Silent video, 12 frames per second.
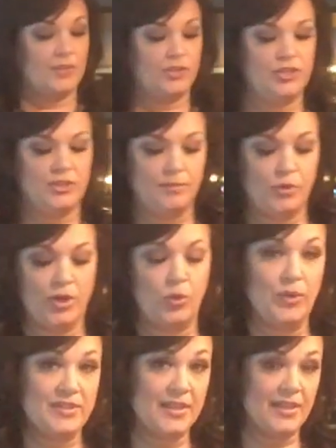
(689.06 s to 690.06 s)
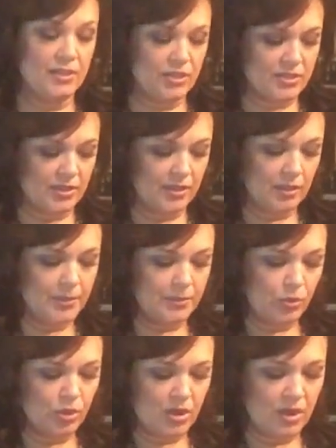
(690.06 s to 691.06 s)
I'm going to whisk in just a little bit
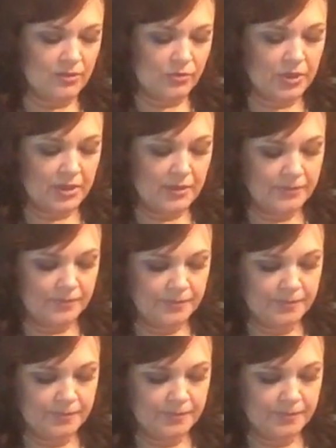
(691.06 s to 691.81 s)
more olive oil.